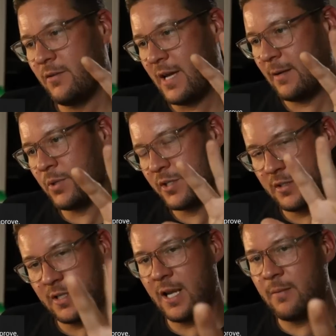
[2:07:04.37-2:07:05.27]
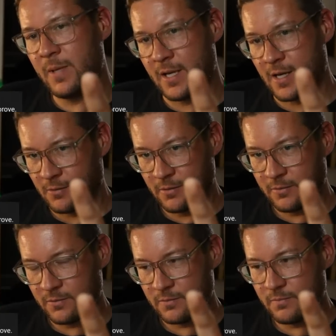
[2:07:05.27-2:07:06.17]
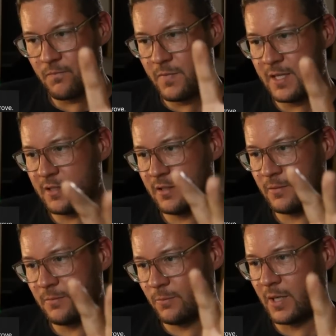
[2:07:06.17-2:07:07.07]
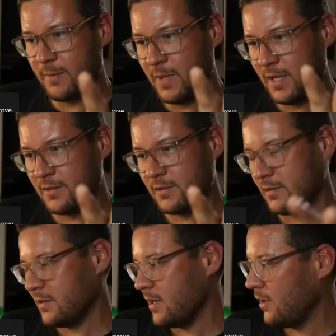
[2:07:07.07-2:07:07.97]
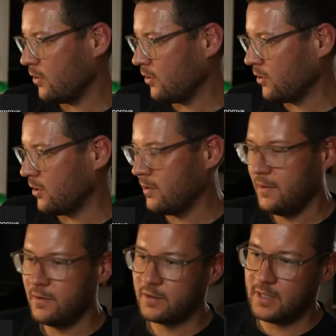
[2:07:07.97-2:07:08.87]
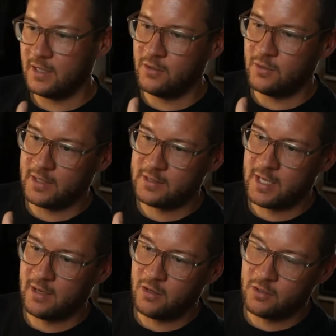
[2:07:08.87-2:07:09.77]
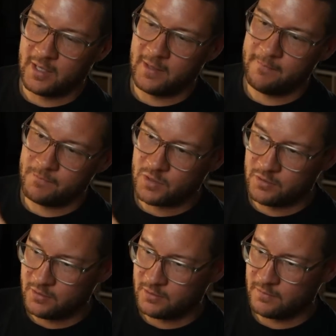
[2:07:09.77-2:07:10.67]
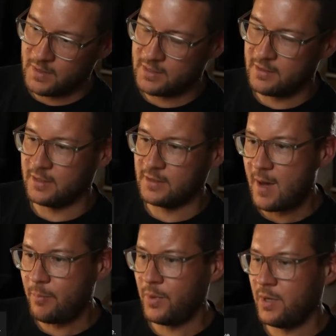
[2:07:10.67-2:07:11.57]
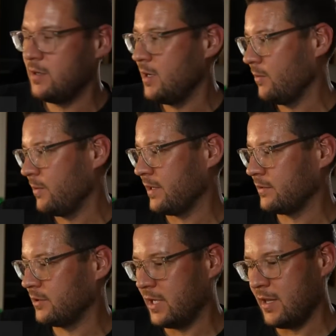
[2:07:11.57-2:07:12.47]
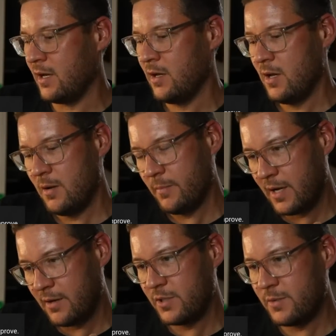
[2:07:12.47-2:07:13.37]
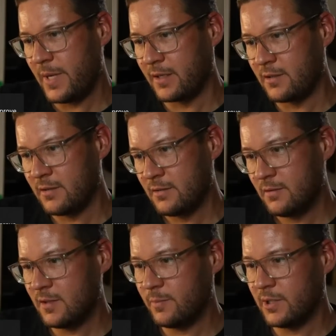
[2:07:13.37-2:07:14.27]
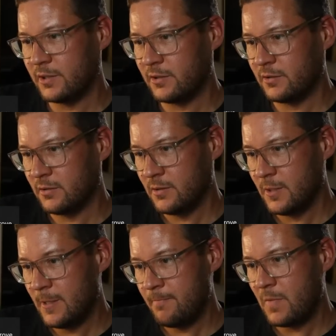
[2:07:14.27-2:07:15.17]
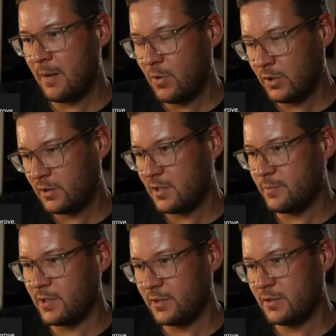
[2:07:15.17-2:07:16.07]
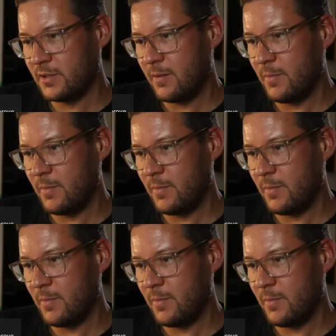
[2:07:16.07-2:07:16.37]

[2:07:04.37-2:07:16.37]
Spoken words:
person's enemy now? This is what it means. Or can you understand, okay, so these things happened, we are not together, but I respect this person. I'm not this person's enemy,